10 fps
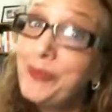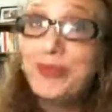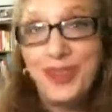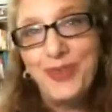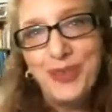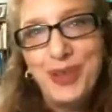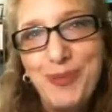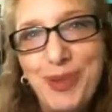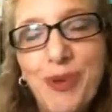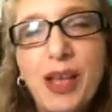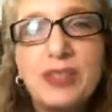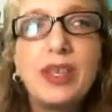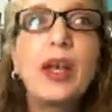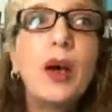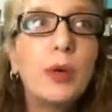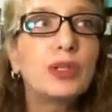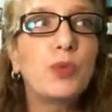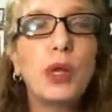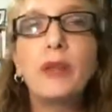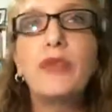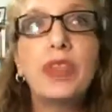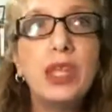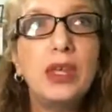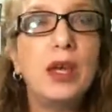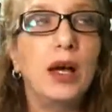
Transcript: if you're in the Midwest, was one of the